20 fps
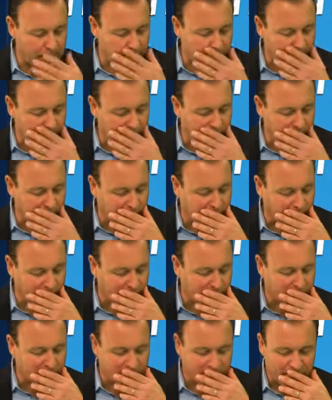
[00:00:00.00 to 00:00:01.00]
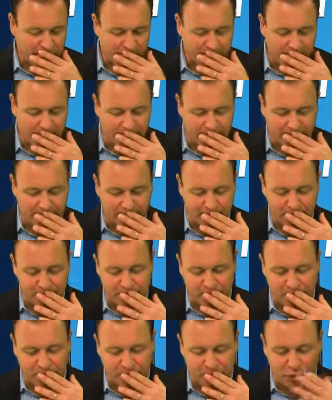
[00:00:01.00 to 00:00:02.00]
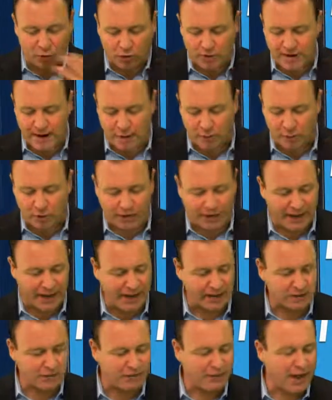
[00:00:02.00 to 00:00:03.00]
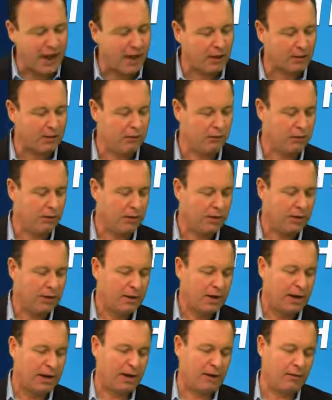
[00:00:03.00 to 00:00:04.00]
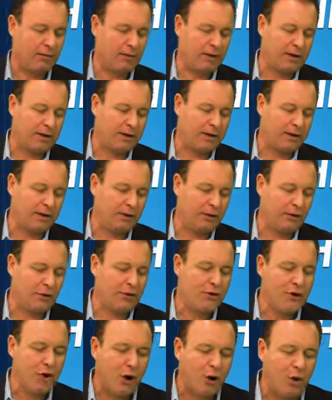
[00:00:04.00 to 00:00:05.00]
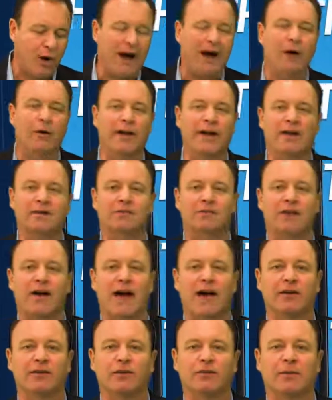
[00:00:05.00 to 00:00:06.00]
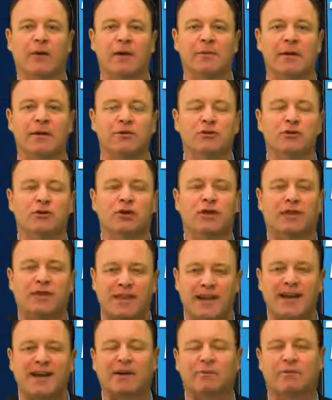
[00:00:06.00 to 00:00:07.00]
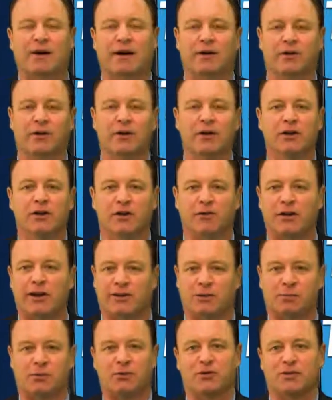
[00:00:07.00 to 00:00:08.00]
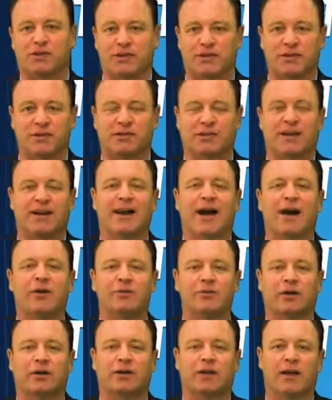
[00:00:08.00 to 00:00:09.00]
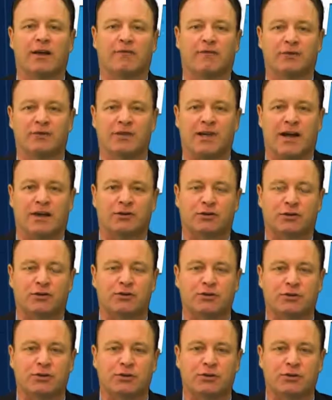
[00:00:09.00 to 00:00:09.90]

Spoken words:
about how your network has value, how your know-how has value. I mean, you should think about your expertise and how you can leverage that, shouldn't